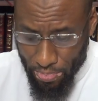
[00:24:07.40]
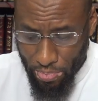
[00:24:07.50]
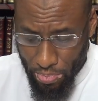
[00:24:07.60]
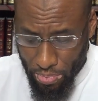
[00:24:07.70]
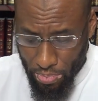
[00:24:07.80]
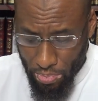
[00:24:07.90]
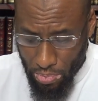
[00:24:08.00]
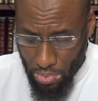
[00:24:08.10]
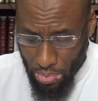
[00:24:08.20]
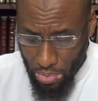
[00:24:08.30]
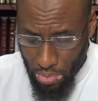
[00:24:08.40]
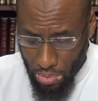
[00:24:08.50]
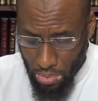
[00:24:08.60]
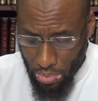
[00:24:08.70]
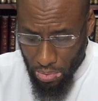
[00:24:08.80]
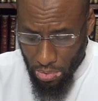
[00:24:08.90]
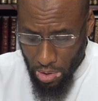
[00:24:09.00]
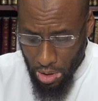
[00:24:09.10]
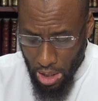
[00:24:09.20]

(no one is talking)